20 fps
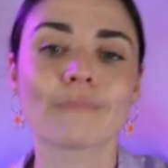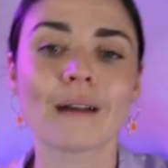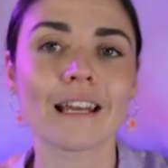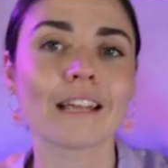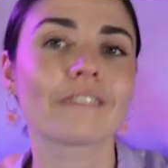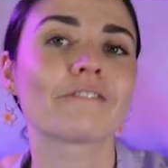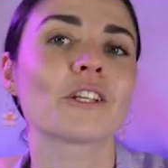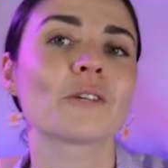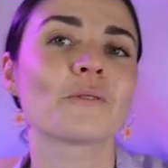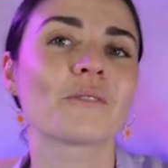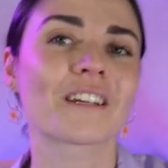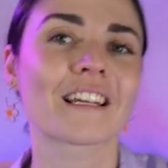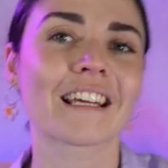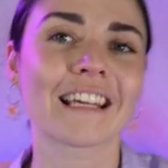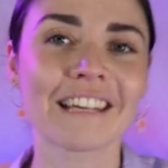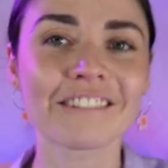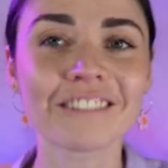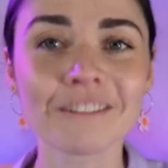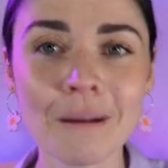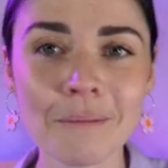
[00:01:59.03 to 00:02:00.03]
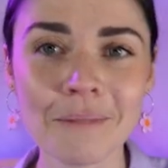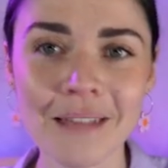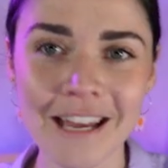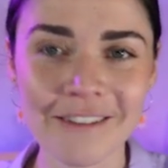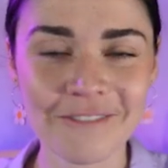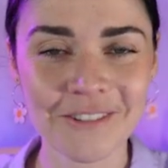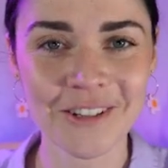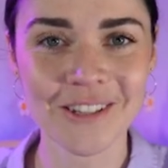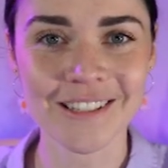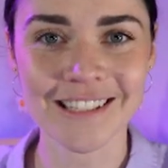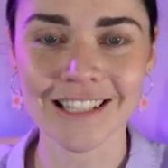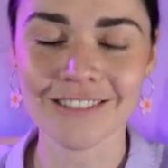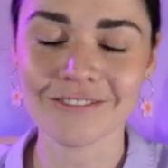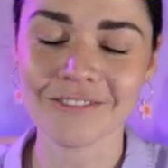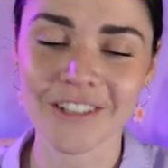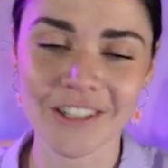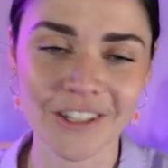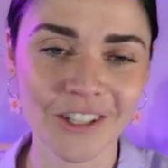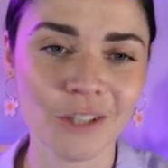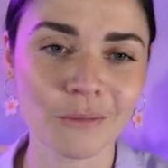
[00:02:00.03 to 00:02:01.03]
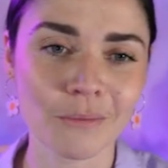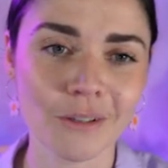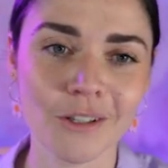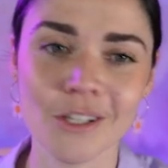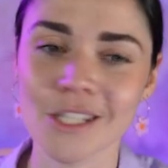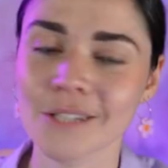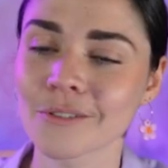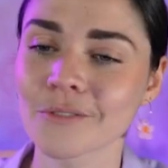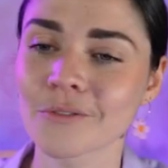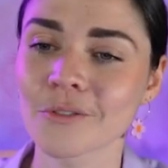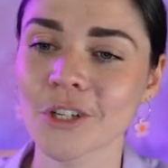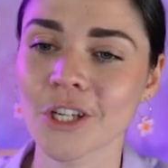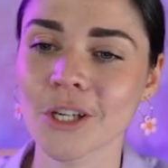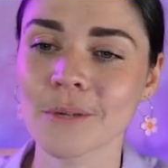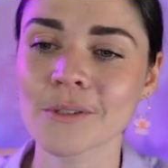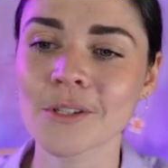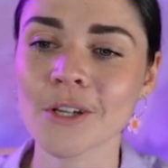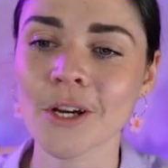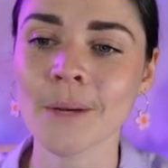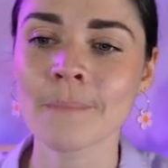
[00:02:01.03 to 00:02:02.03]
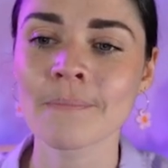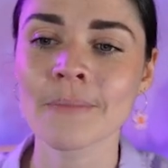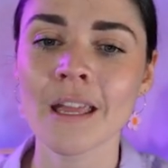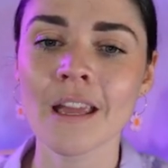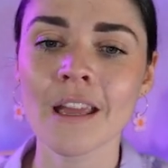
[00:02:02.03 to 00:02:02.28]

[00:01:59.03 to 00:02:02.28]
But if you want to remember that for yourself, then it could be useful for you. So